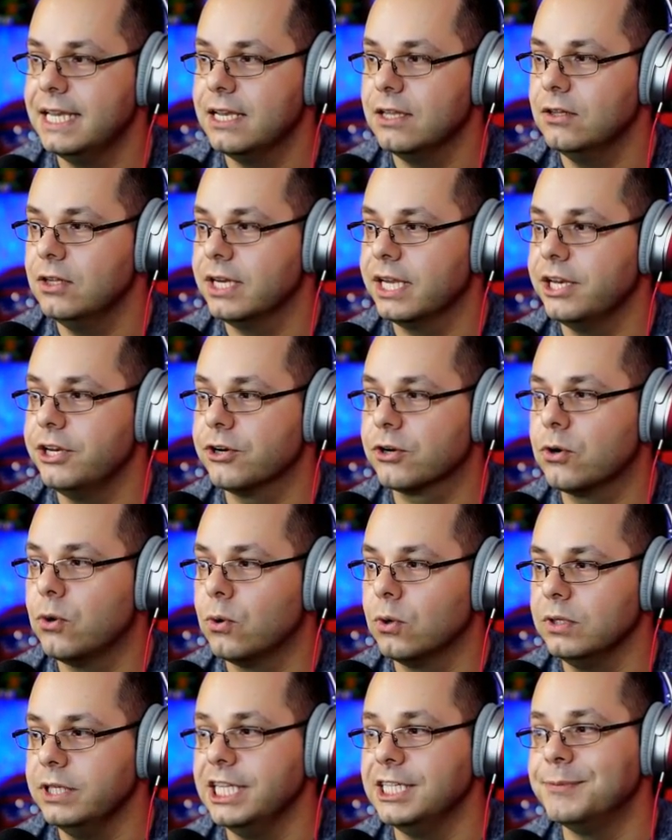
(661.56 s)
a look at your core
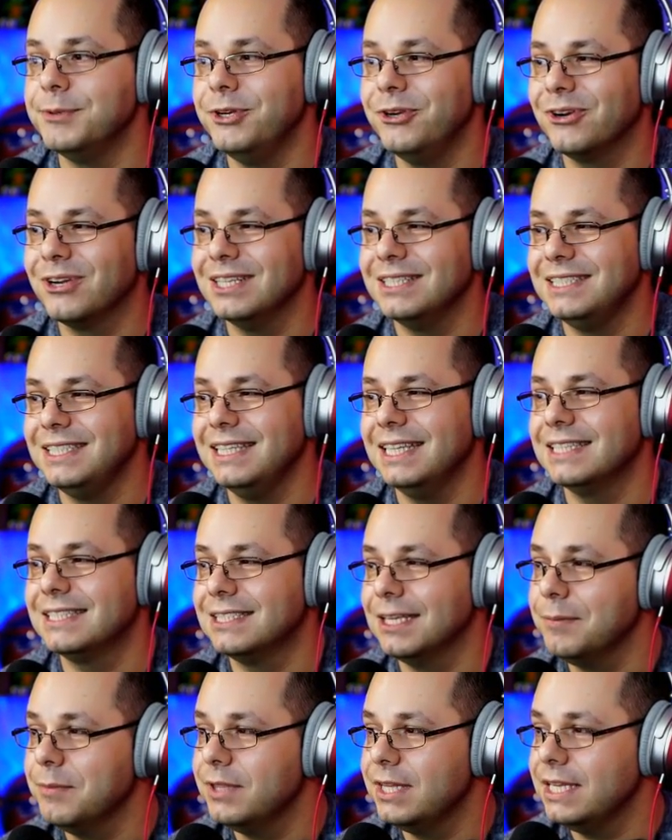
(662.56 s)
elites. But you're going to see that
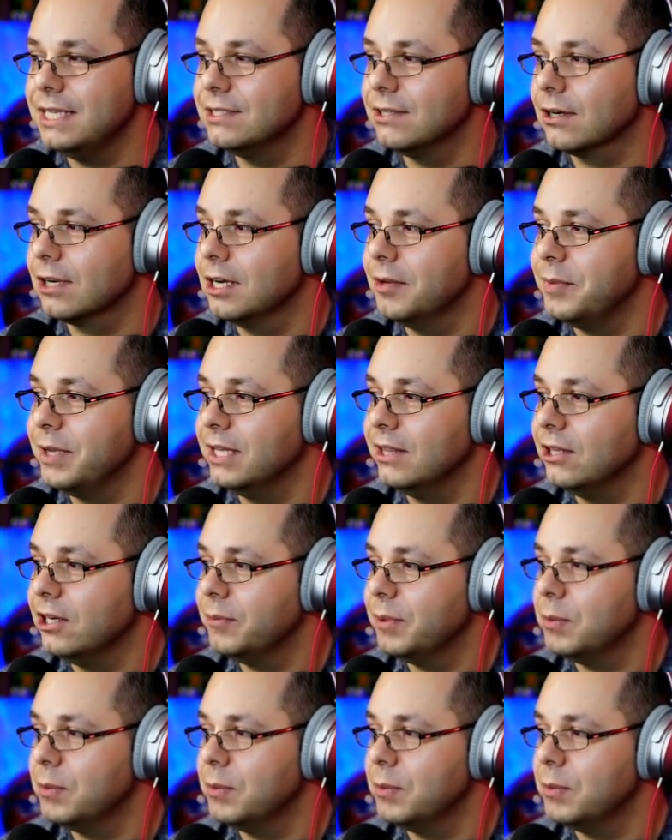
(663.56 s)
some of these are going to be a little bit